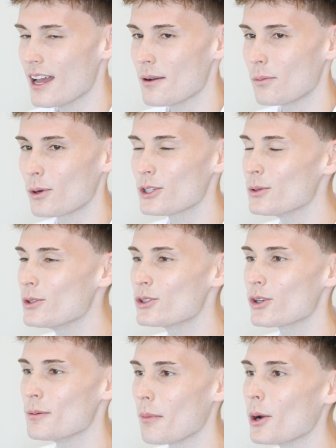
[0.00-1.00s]
What do you
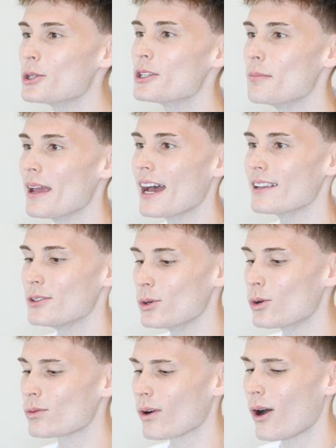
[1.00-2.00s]
enjoy most about
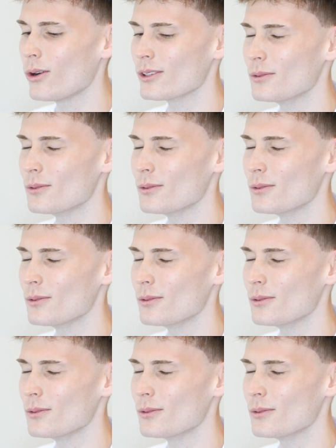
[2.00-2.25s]
your role,